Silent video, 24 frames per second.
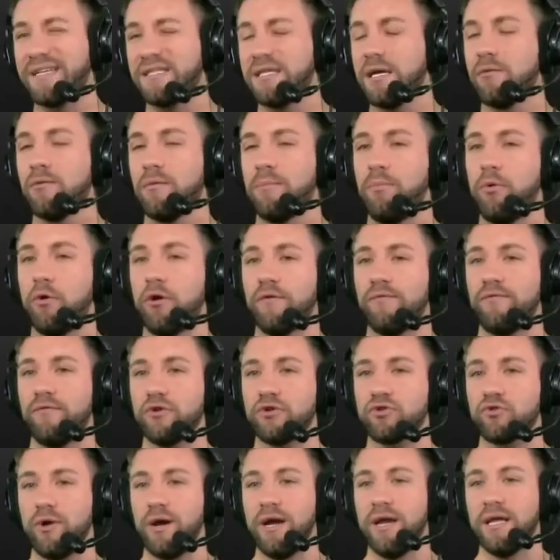they report for
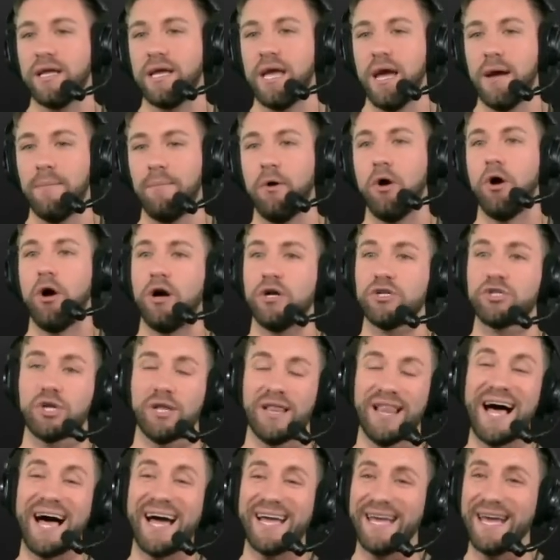training camp on
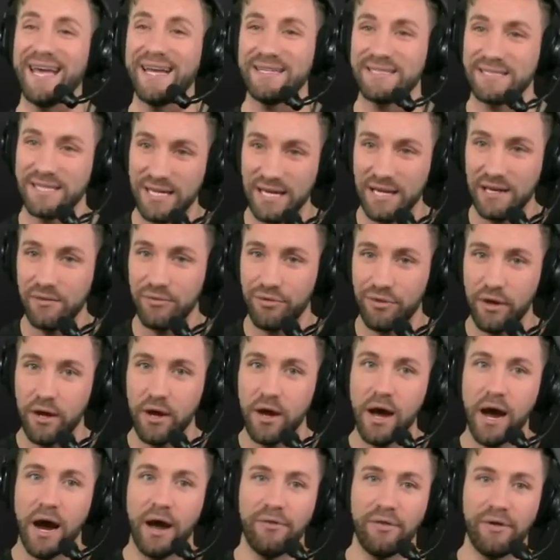July 18th,
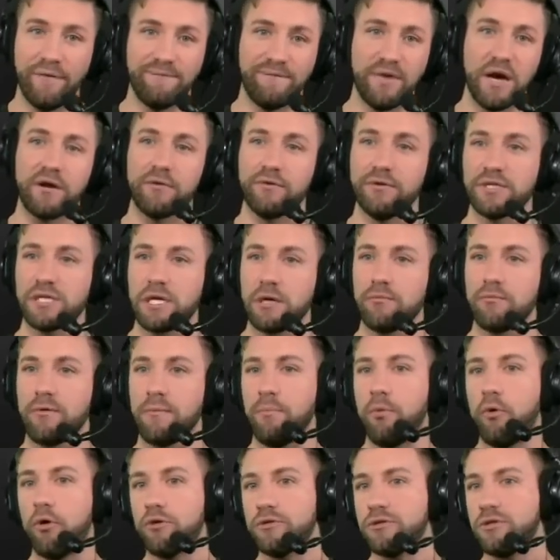and then veterans can
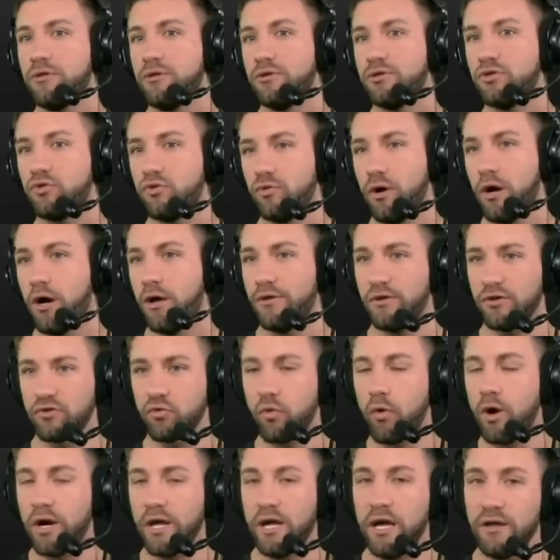report to the on the
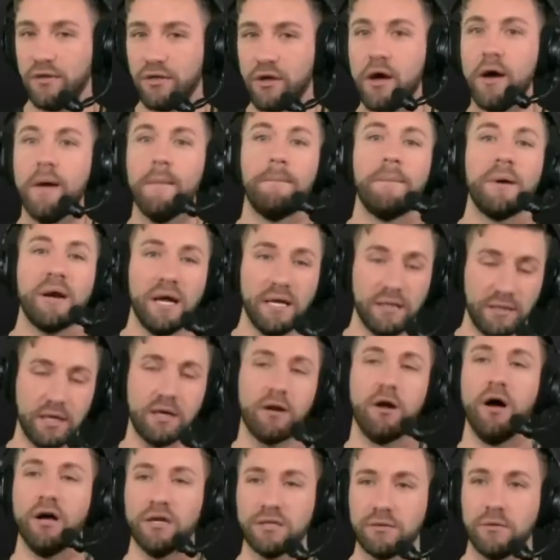20th. But I did
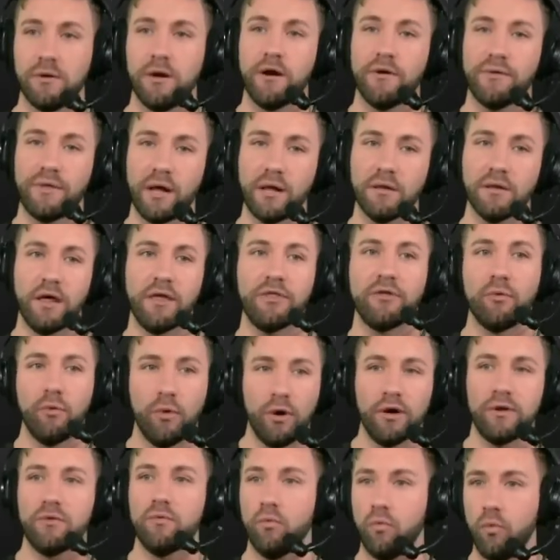also hear that
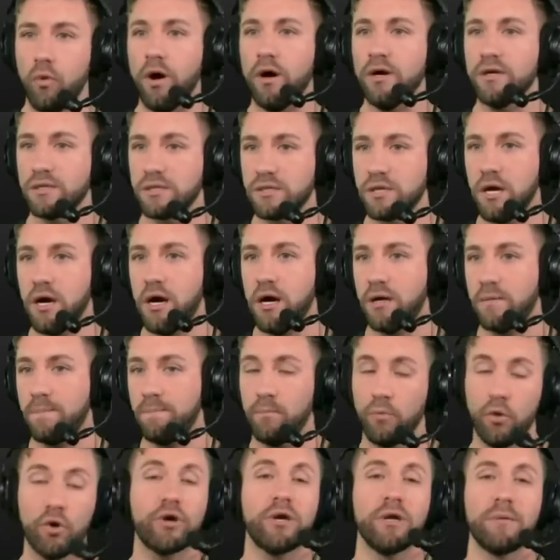Leatherwood was uh,
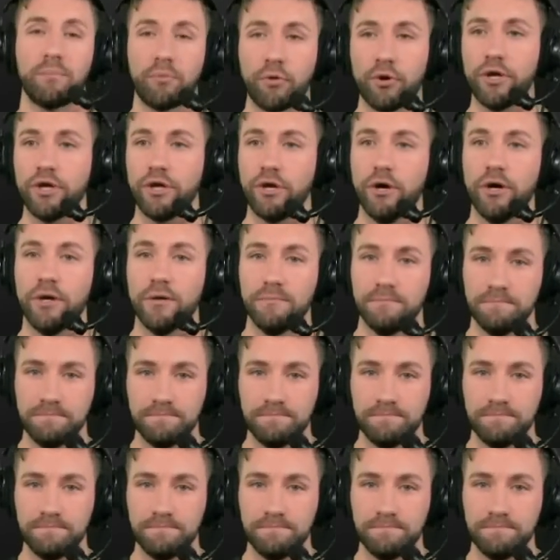looking pretty good.